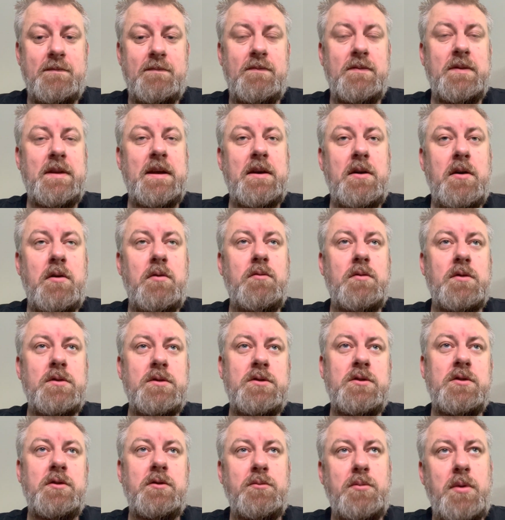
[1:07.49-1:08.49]
They don't
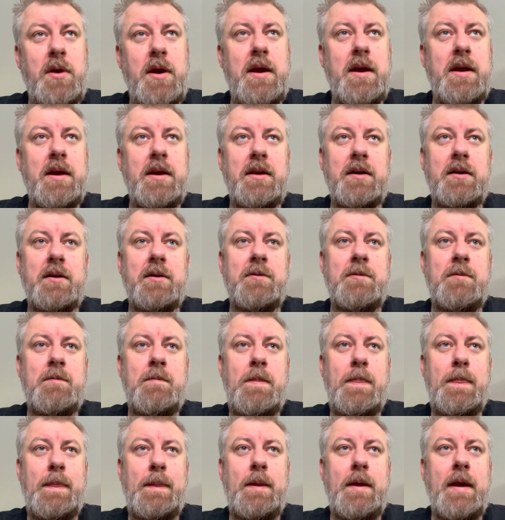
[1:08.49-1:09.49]
want you paying
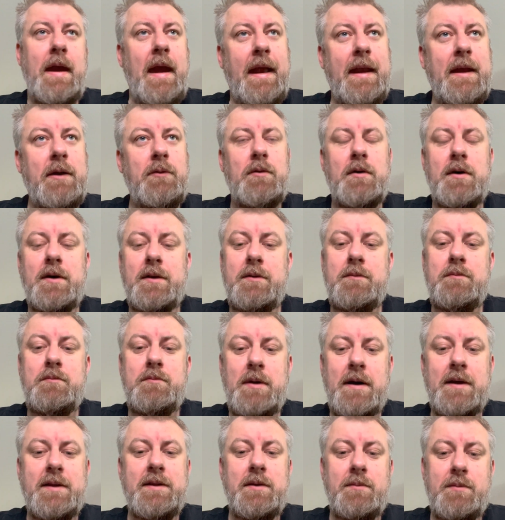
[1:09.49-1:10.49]
anyone
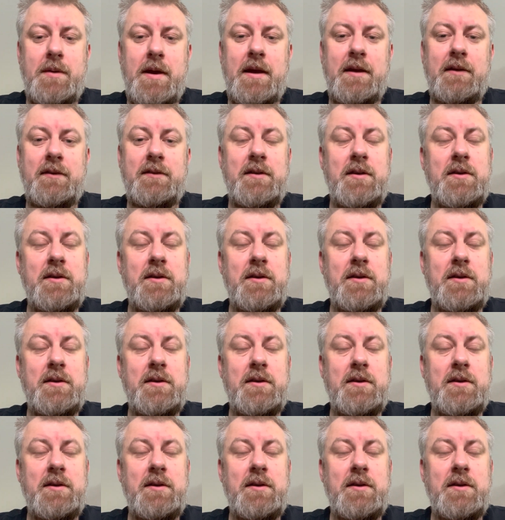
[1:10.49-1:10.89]
but the banks.